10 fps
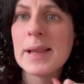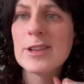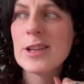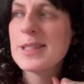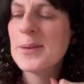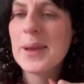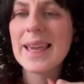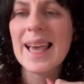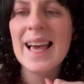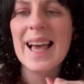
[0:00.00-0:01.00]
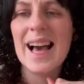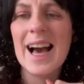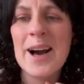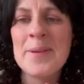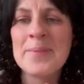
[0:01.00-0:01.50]
an interesting week.
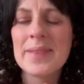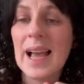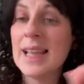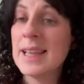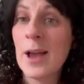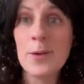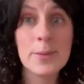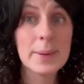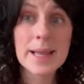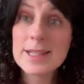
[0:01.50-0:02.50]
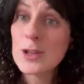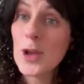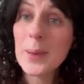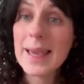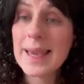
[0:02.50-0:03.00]
And now begins a new
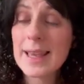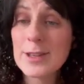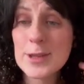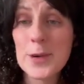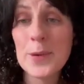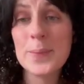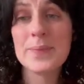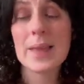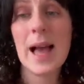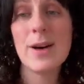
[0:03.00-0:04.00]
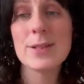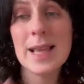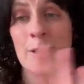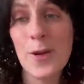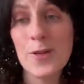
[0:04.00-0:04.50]
week. So I'll
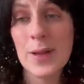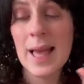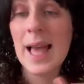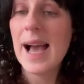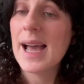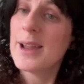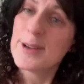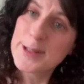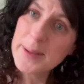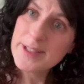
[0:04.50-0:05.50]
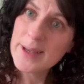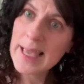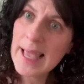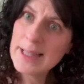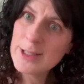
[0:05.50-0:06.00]
sign off and I'll speak to you
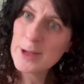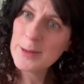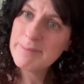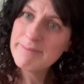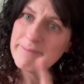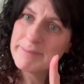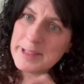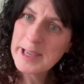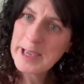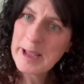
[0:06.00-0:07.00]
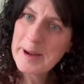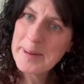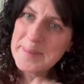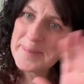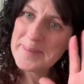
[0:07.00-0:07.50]
again soon. Take care.